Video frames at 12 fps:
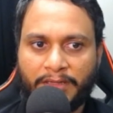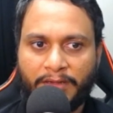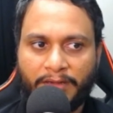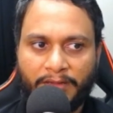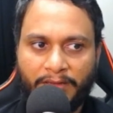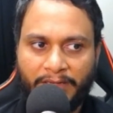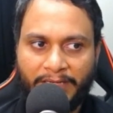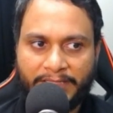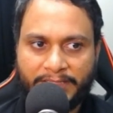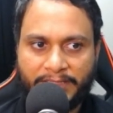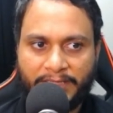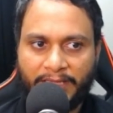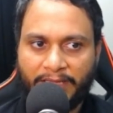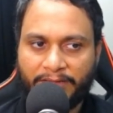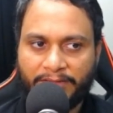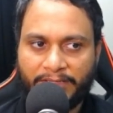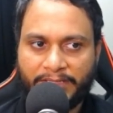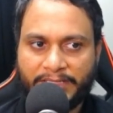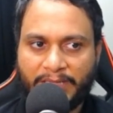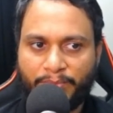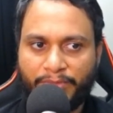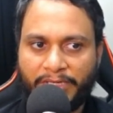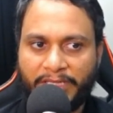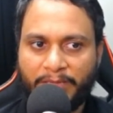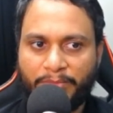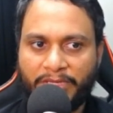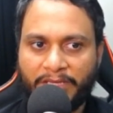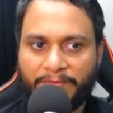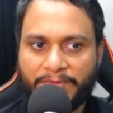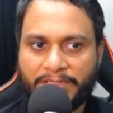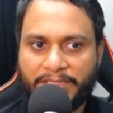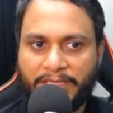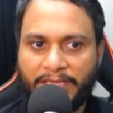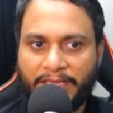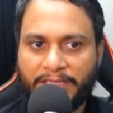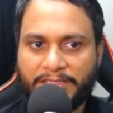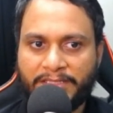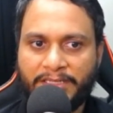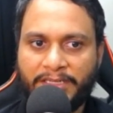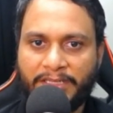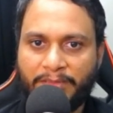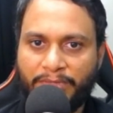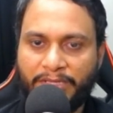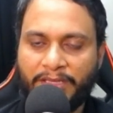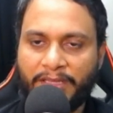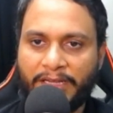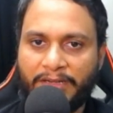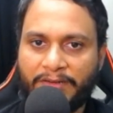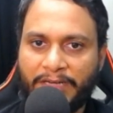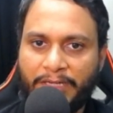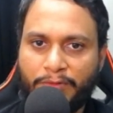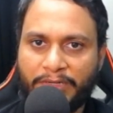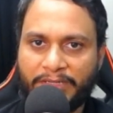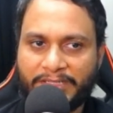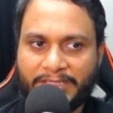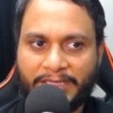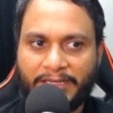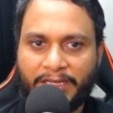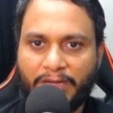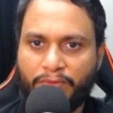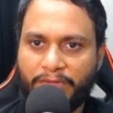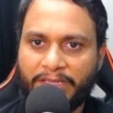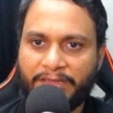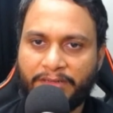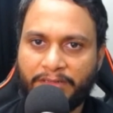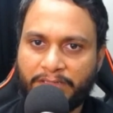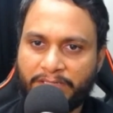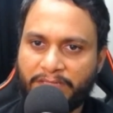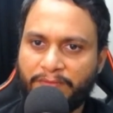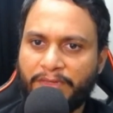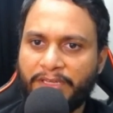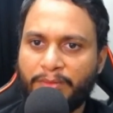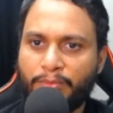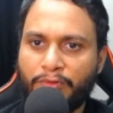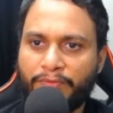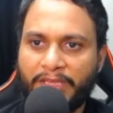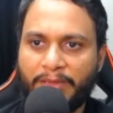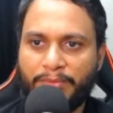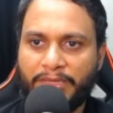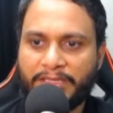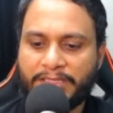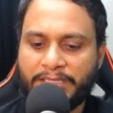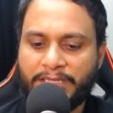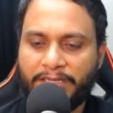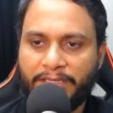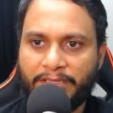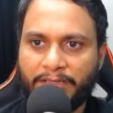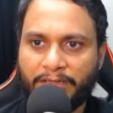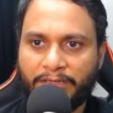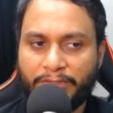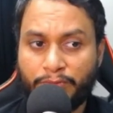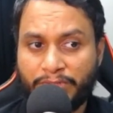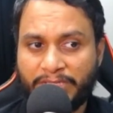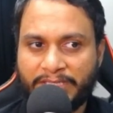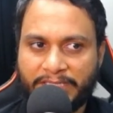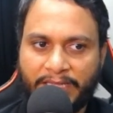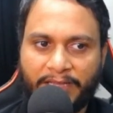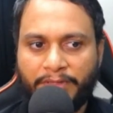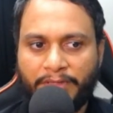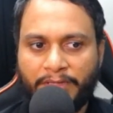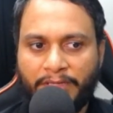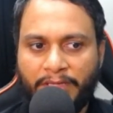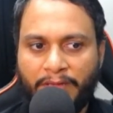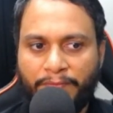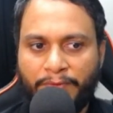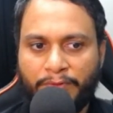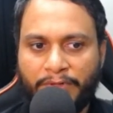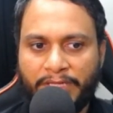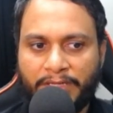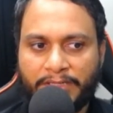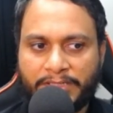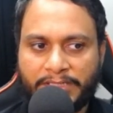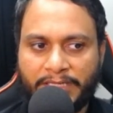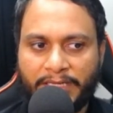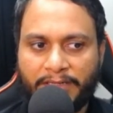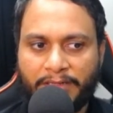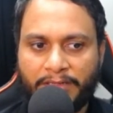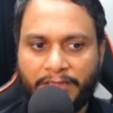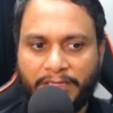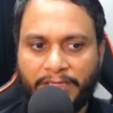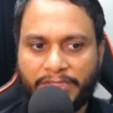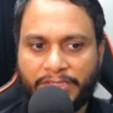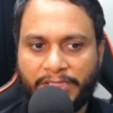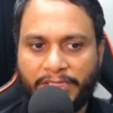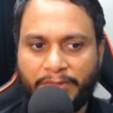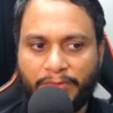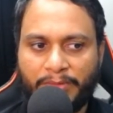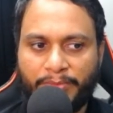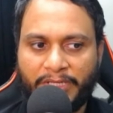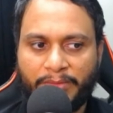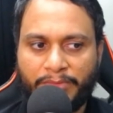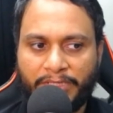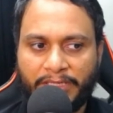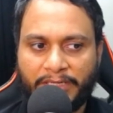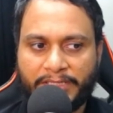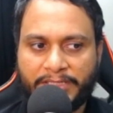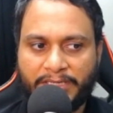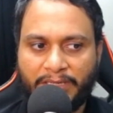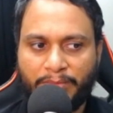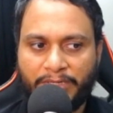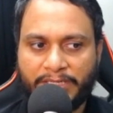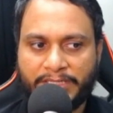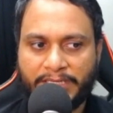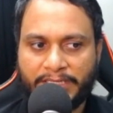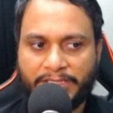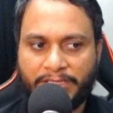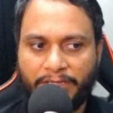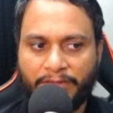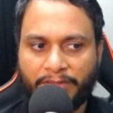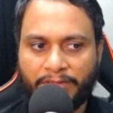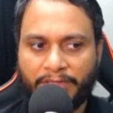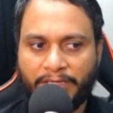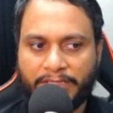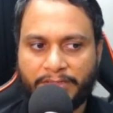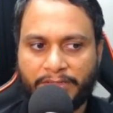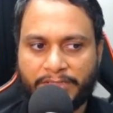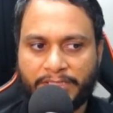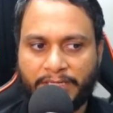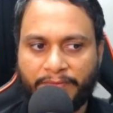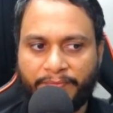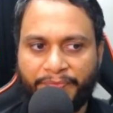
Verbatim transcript: Uh, let's see another example ABFCACDB and try to understand how we can recursively remove AB and CD uh, using stack. If you take a stack, initially it will be empty and let's name it as ST as our stack.